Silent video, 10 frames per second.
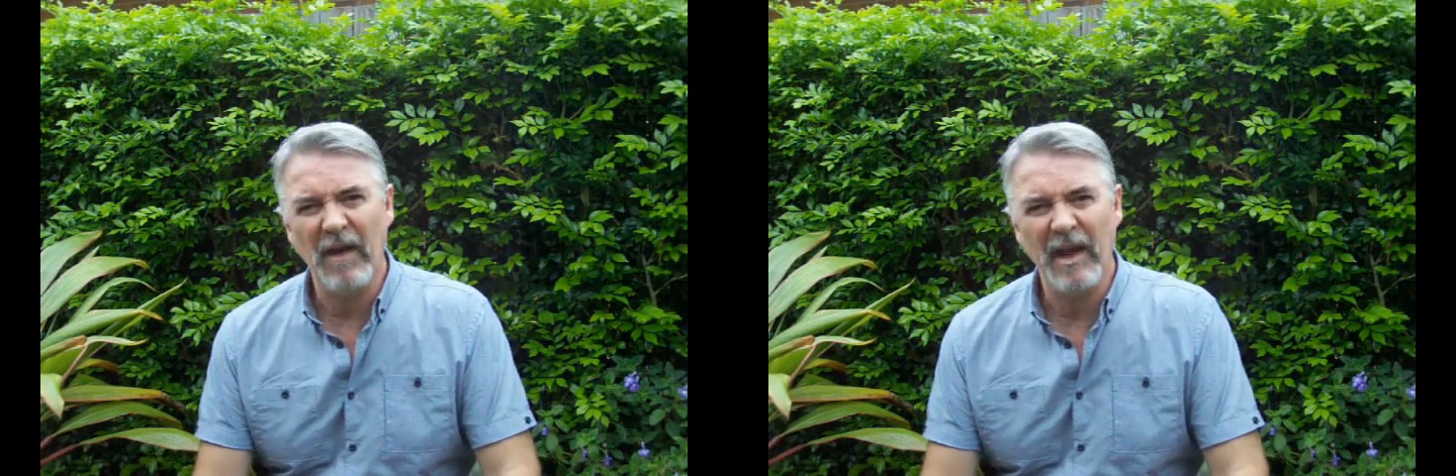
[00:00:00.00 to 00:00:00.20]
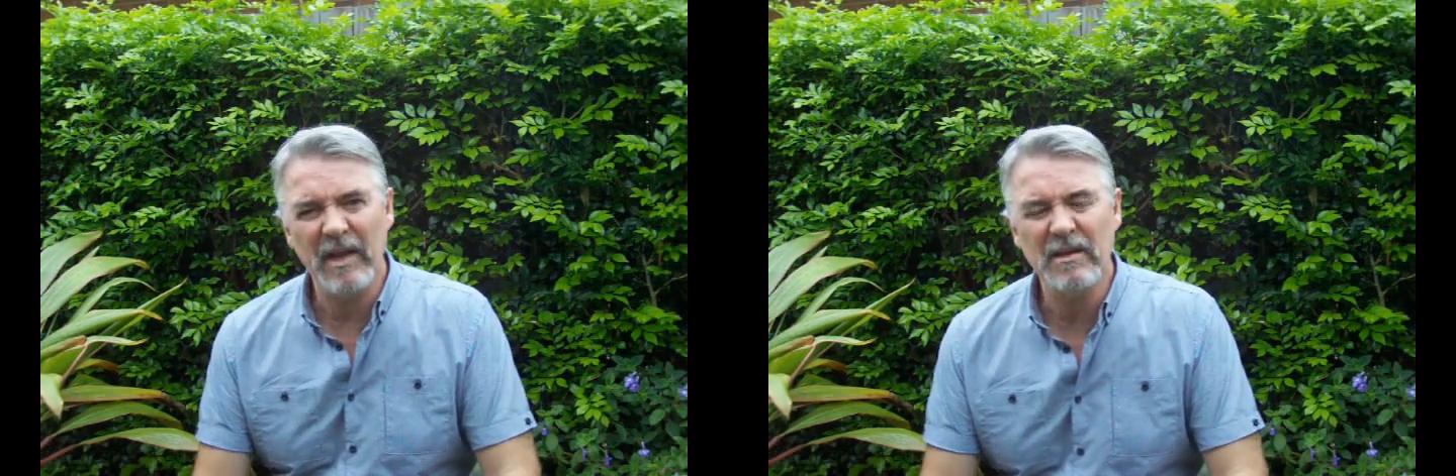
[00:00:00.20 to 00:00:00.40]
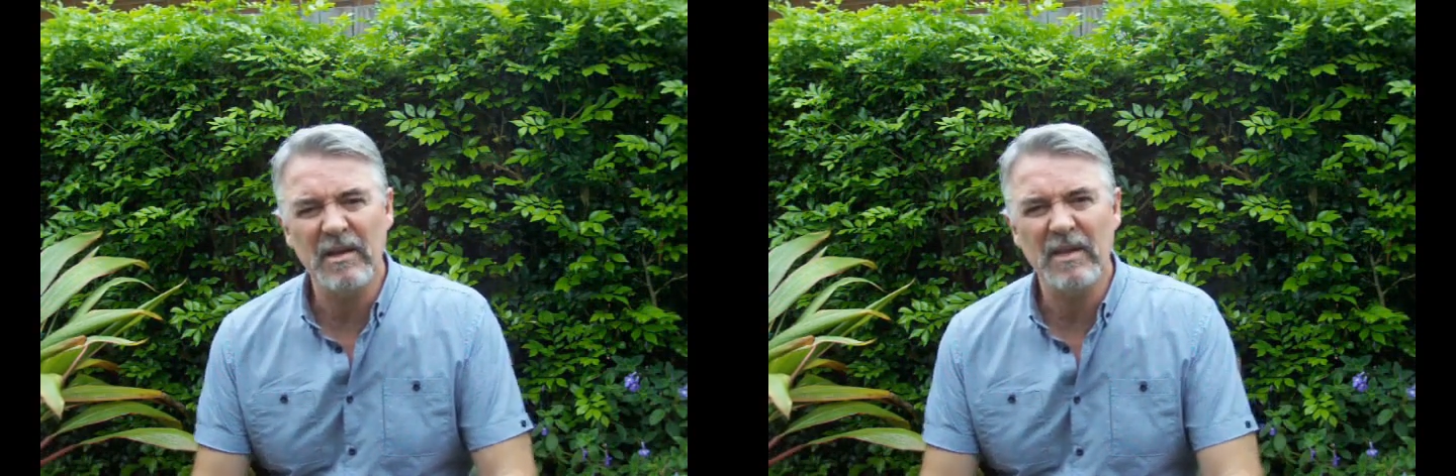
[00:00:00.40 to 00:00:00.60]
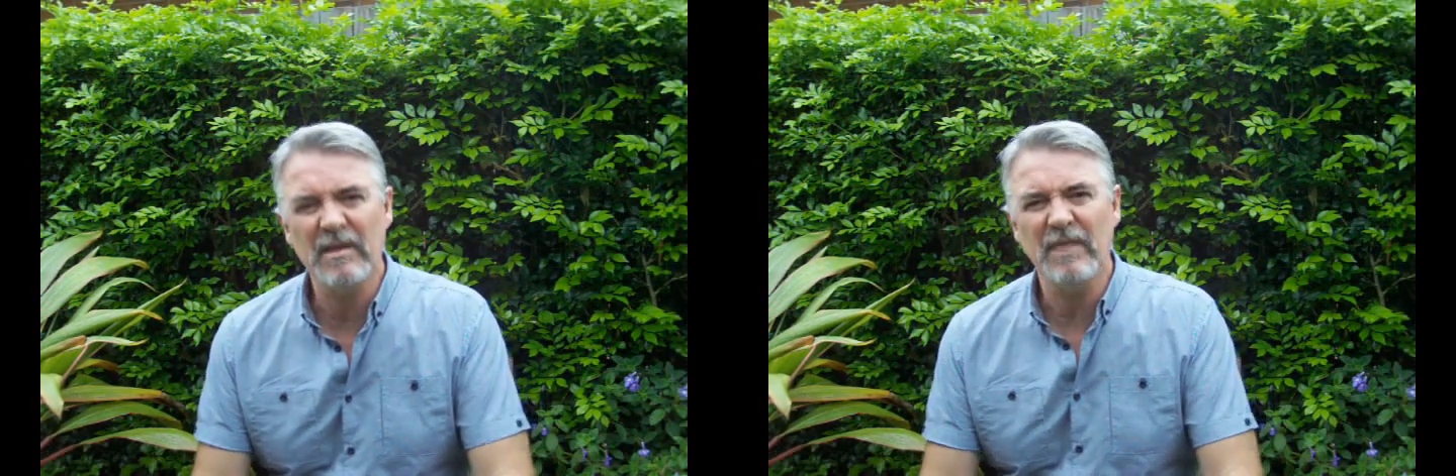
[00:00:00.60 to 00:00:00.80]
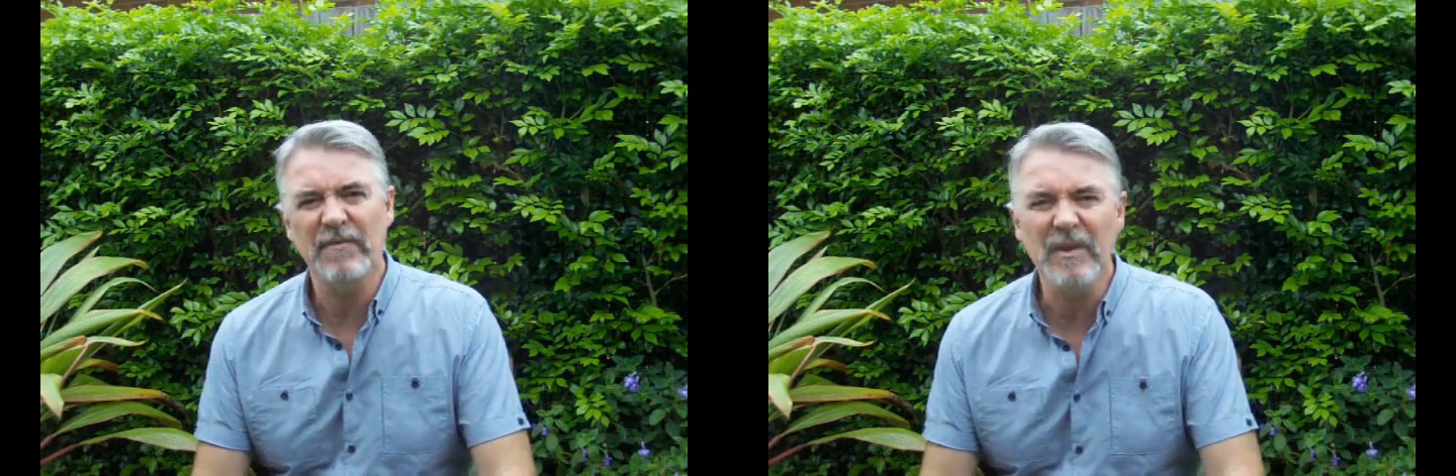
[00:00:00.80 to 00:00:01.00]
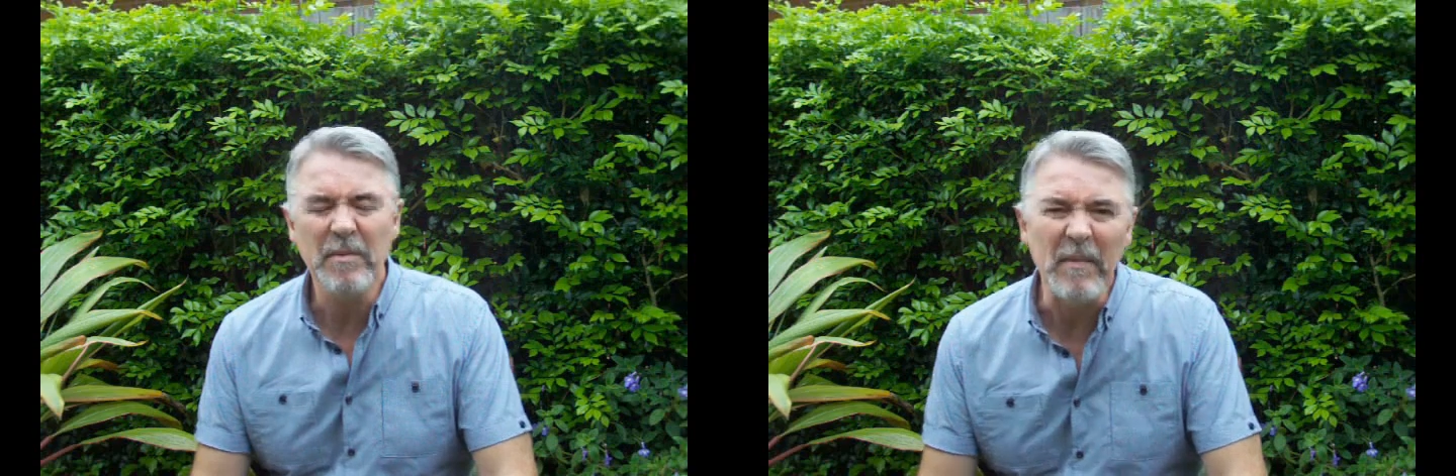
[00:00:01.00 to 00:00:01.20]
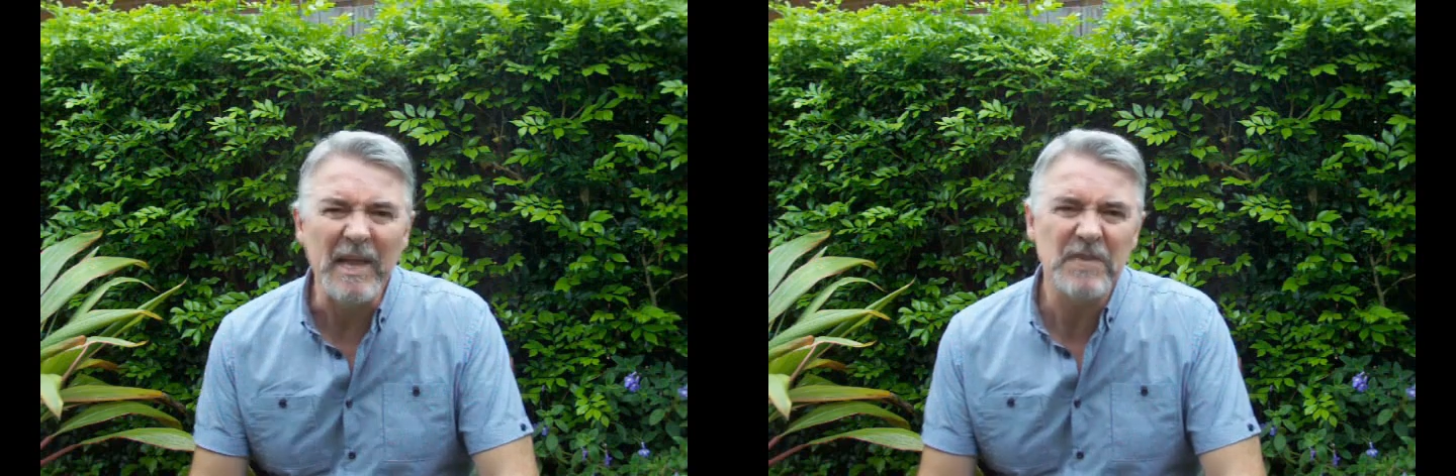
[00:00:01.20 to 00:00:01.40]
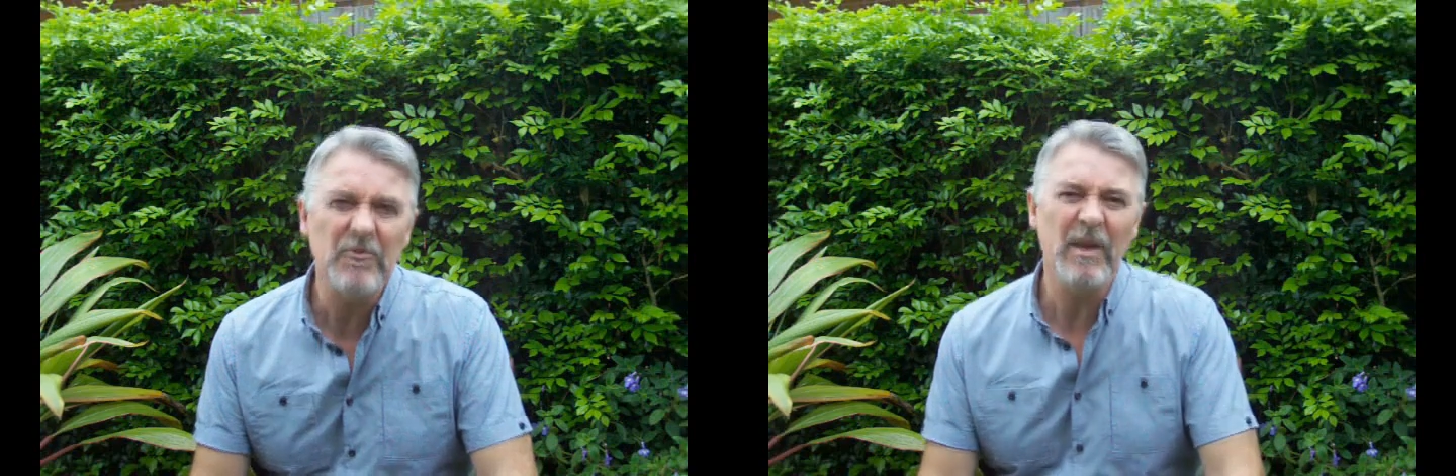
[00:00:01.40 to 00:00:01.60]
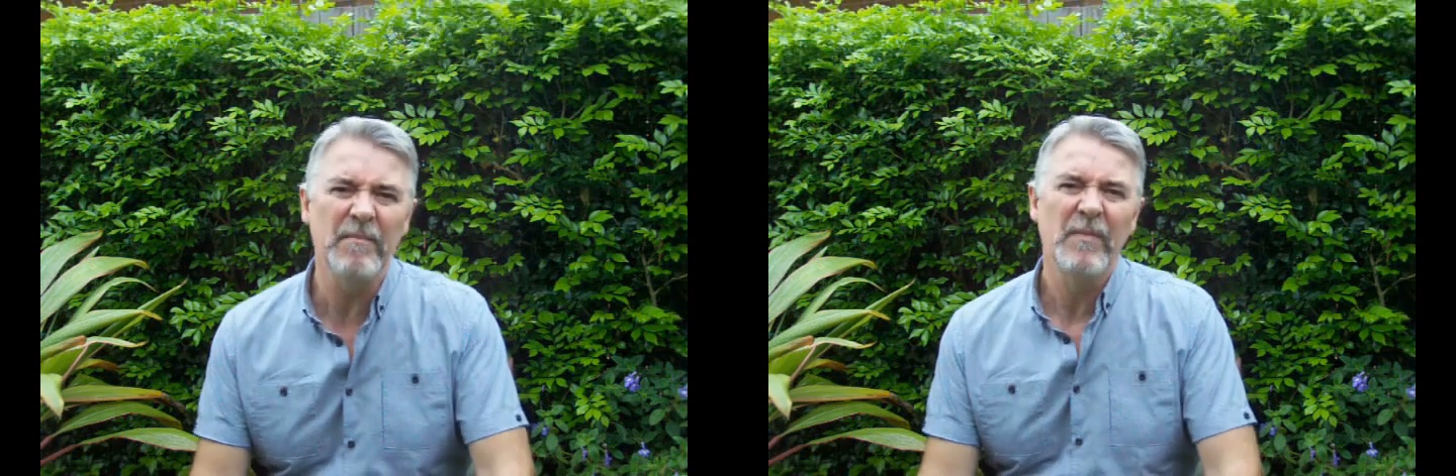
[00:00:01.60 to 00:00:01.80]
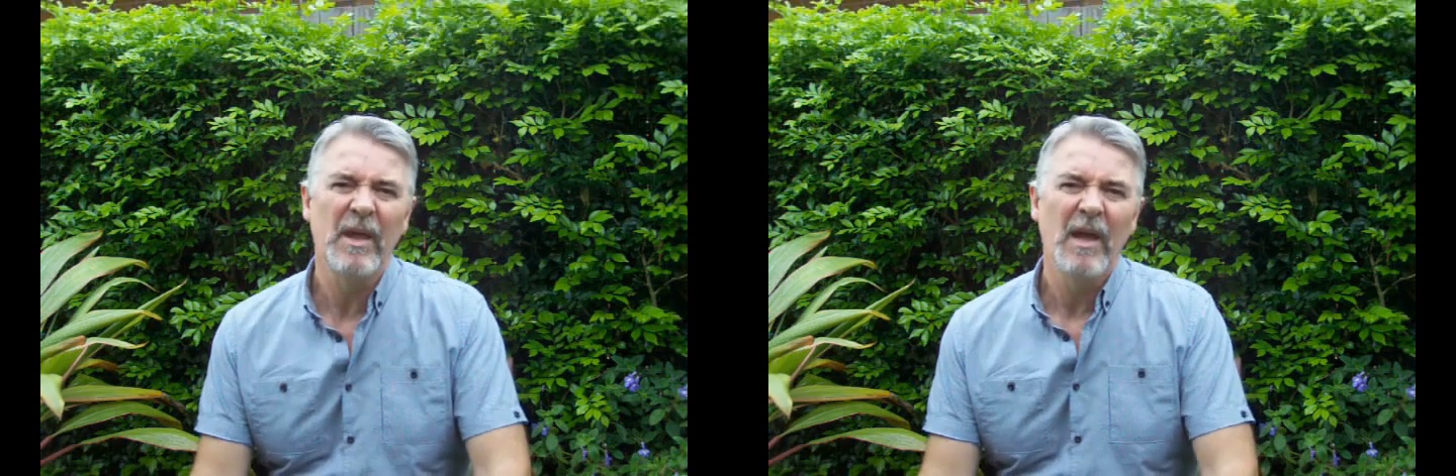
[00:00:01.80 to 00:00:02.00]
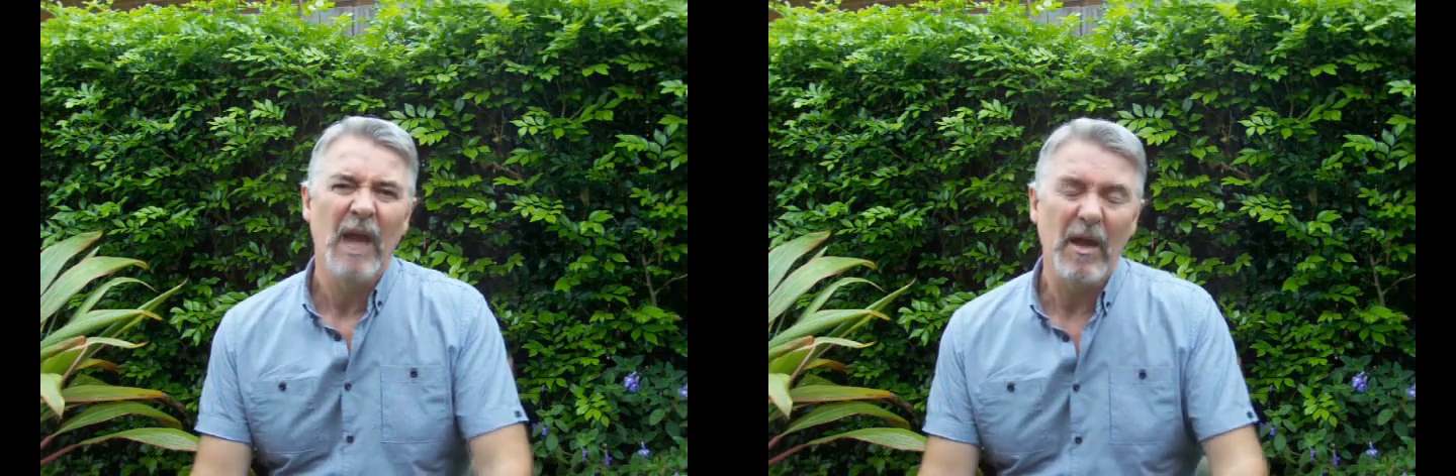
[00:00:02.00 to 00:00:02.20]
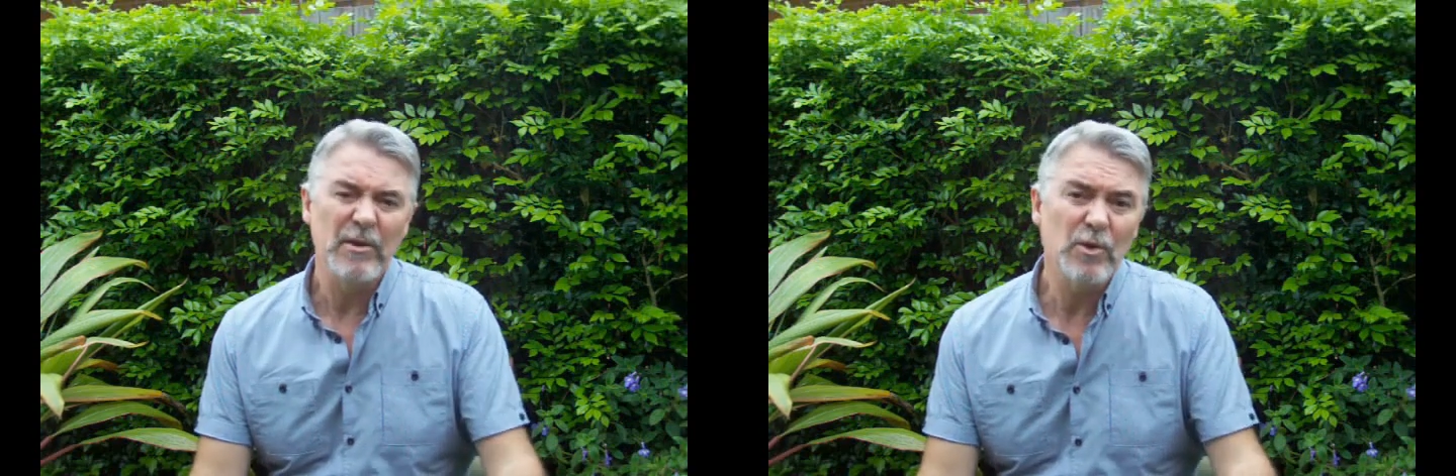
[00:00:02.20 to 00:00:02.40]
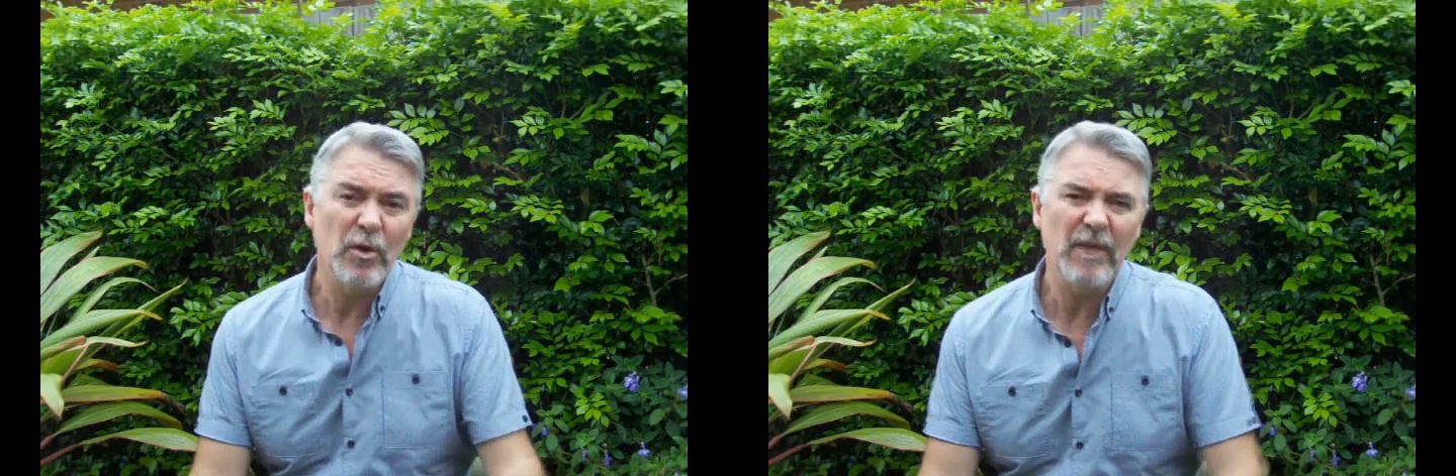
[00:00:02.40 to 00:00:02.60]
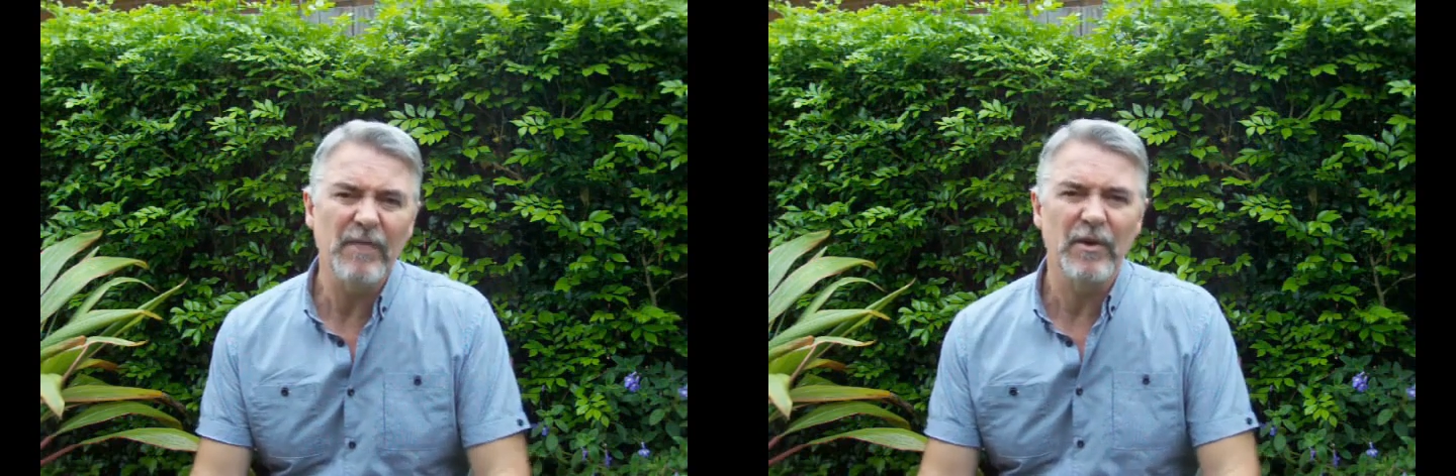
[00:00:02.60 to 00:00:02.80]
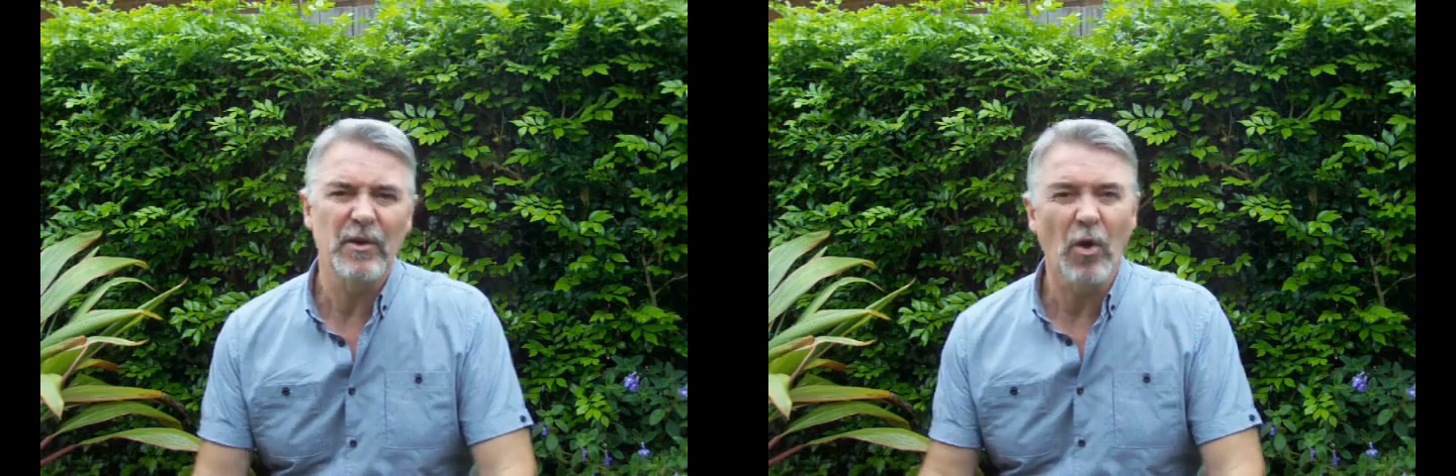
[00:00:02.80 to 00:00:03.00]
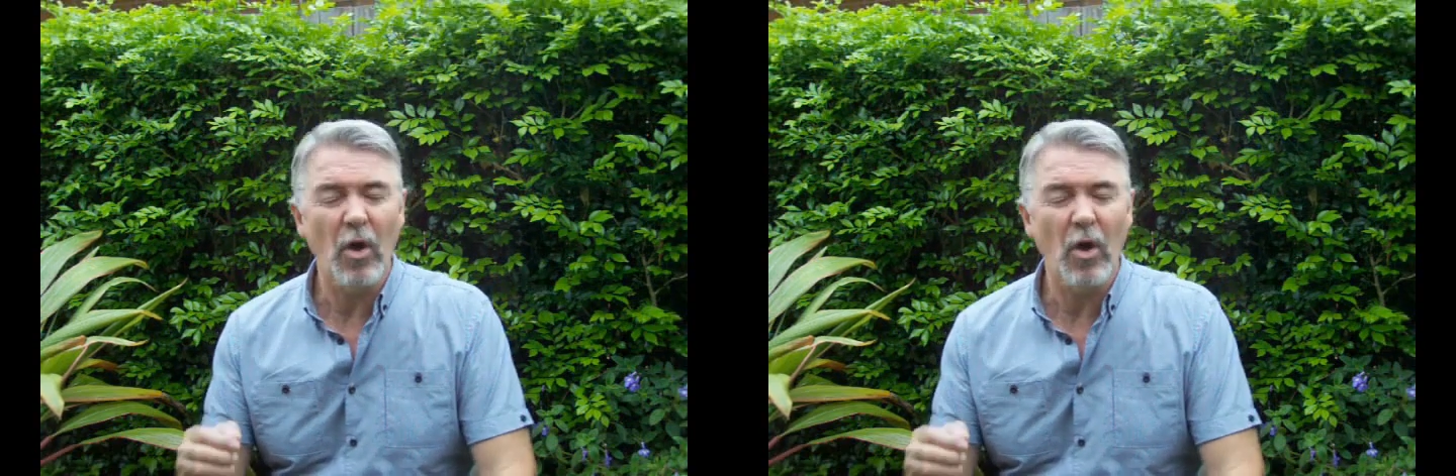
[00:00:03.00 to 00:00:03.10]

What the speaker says: I entered into Freemasonry. I was looking for